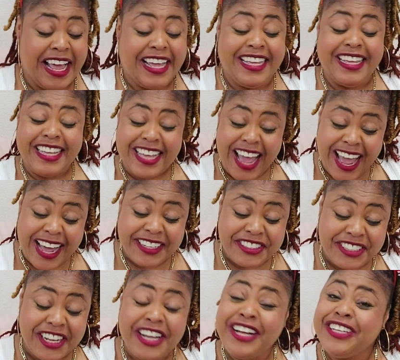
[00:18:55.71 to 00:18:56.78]

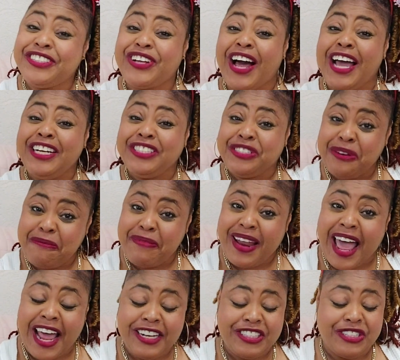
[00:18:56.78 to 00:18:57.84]
Yes. So I do
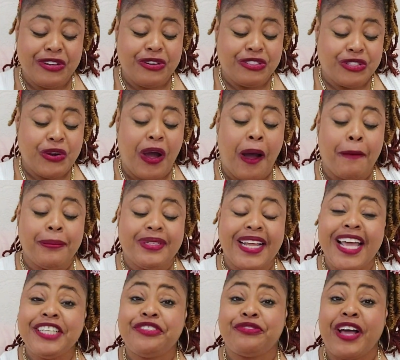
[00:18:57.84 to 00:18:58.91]
plan to do
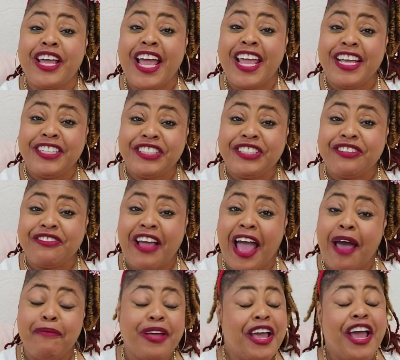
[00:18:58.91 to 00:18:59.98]
updates via
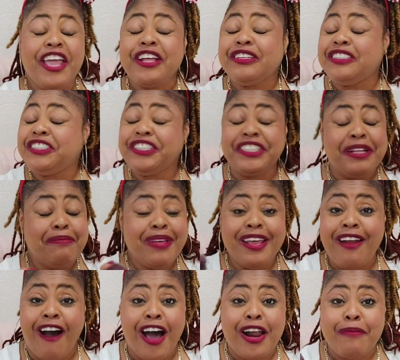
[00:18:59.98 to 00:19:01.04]
Instagram. You'll see me
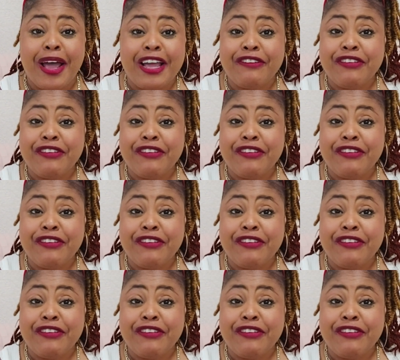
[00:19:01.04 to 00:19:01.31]
in all of my